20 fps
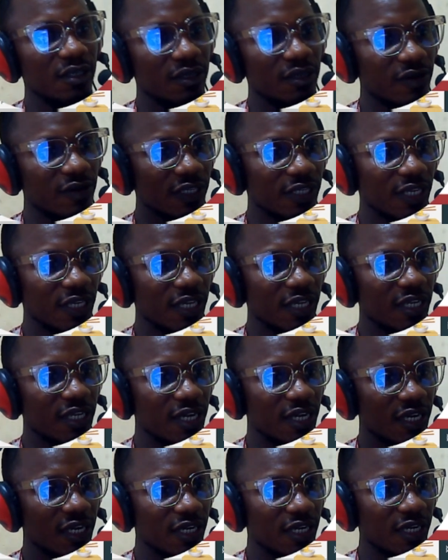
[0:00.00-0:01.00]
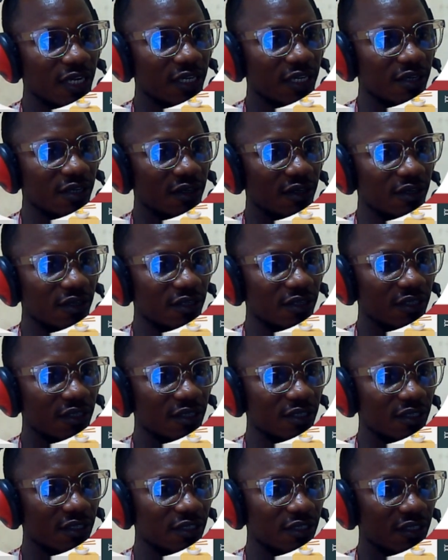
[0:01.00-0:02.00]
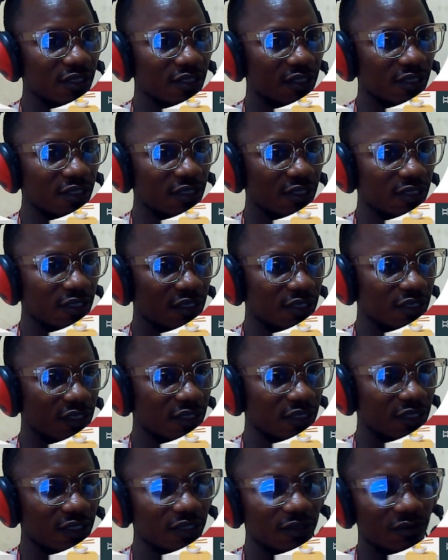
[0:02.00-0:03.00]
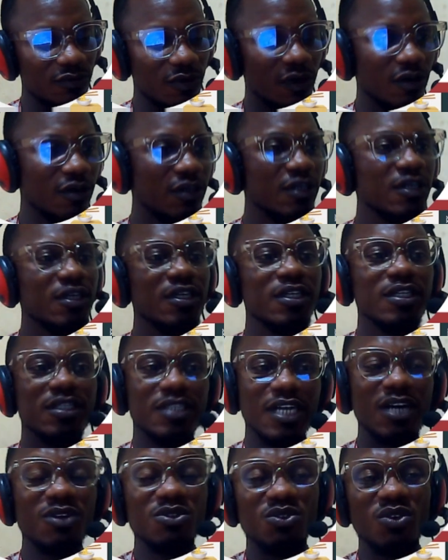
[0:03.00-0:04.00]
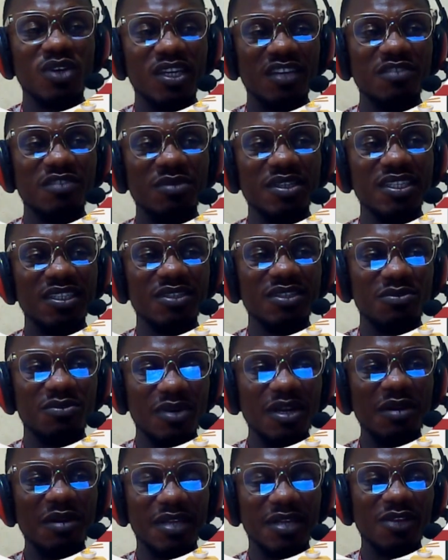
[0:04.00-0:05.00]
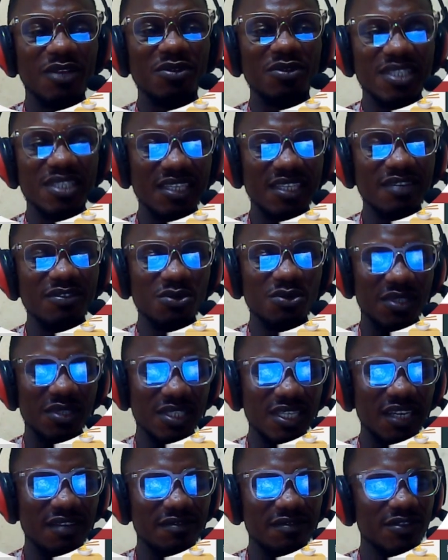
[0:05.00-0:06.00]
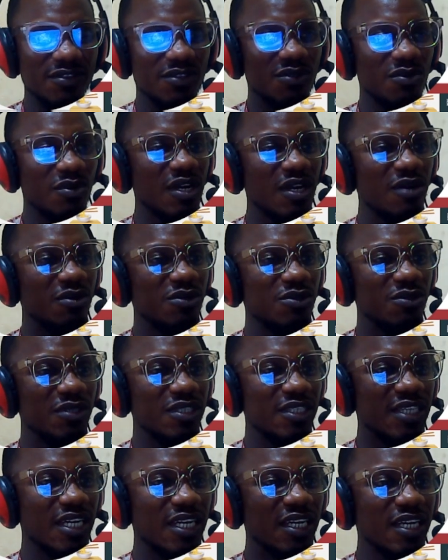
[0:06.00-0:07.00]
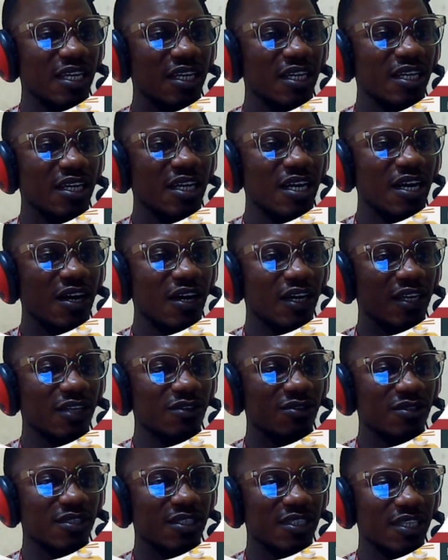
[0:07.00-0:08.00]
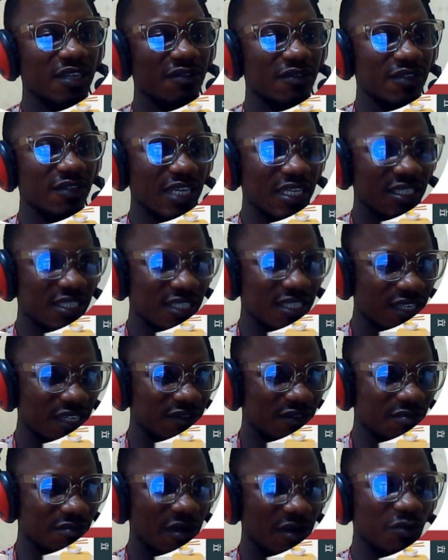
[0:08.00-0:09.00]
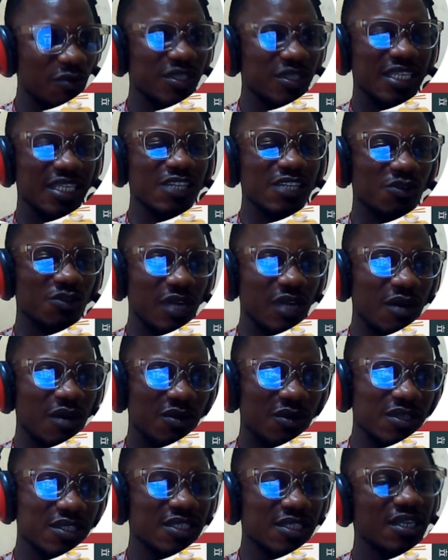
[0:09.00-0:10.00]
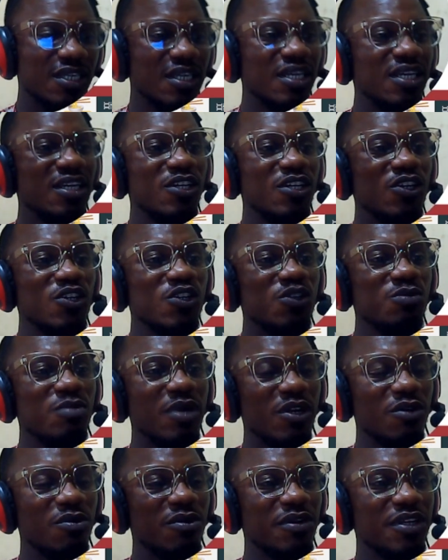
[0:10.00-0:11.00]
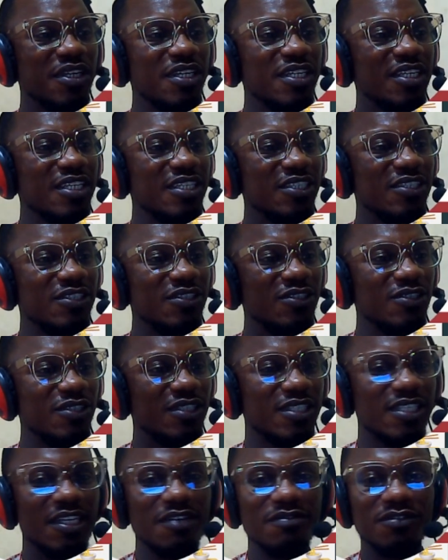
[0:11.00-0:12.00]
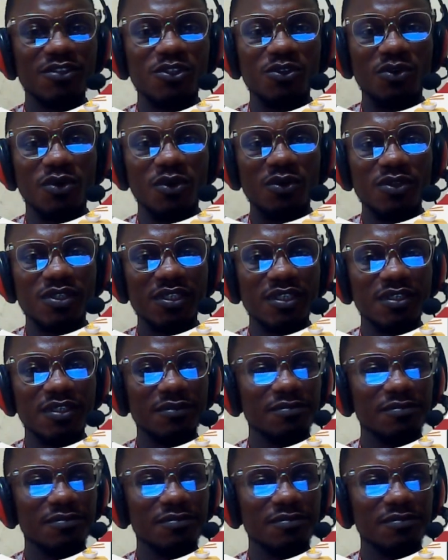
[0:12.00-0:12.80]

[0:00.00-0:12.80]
Right click here, click on, well, that will not give me, when I click on save to save. So what I will do is that I'll click on save, it has saved, but which doesn't what I want. But don't worry, it's saved, so close it.